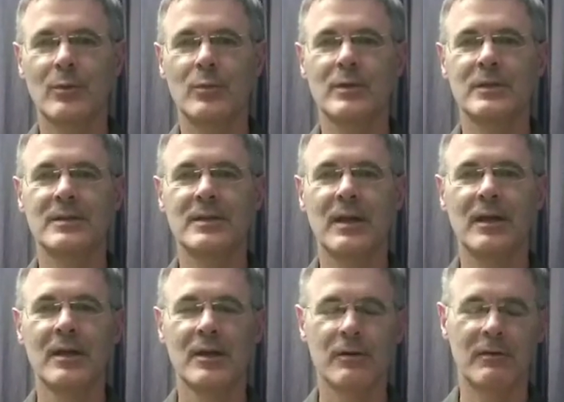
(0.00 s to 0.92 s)
It was
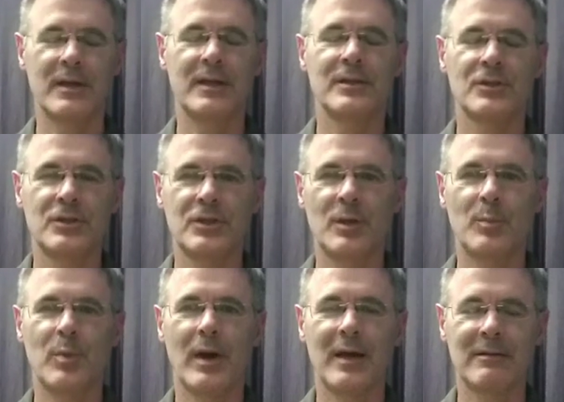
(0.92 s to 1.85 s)
the greatest
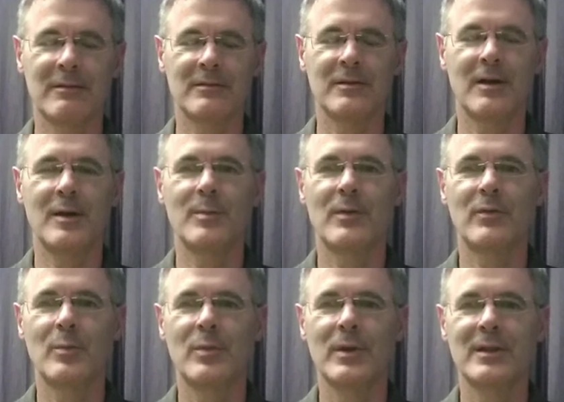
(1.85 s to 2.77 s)
ship at the time
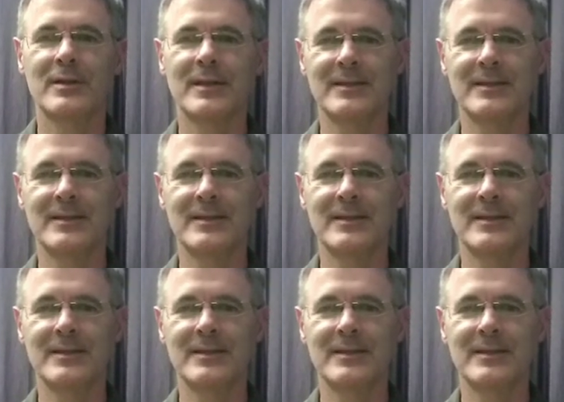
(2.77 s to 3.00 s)
ever built.